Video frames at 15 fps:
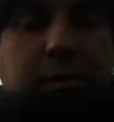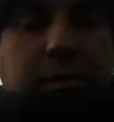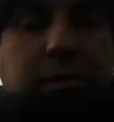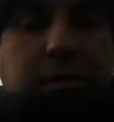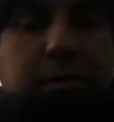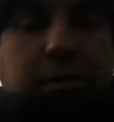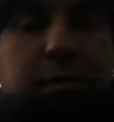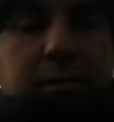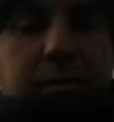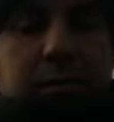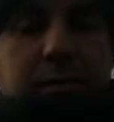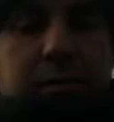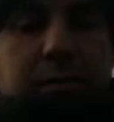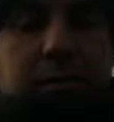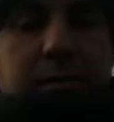
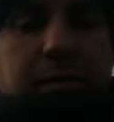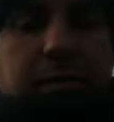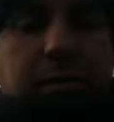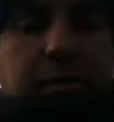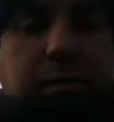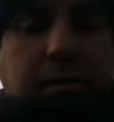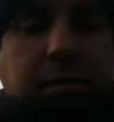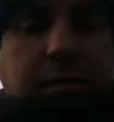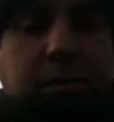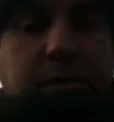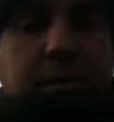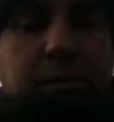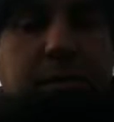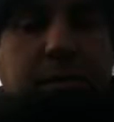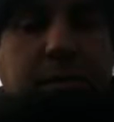
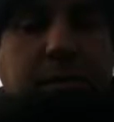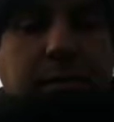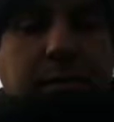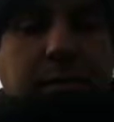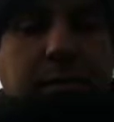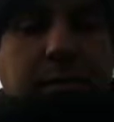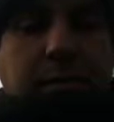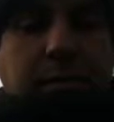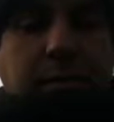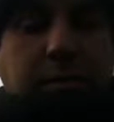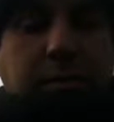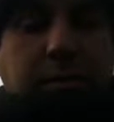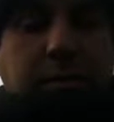Nothing is said.